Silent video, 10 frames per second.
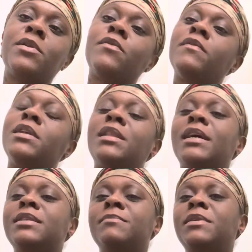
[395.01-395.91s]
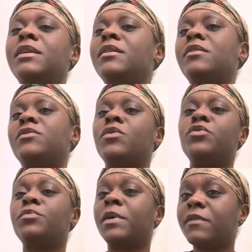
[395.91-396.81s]
don't really like to be
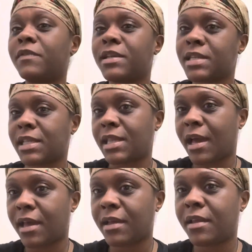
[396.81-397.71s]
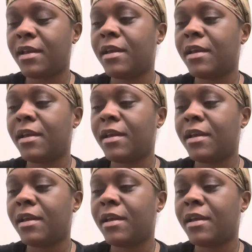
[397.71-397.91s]
social butterflies like that.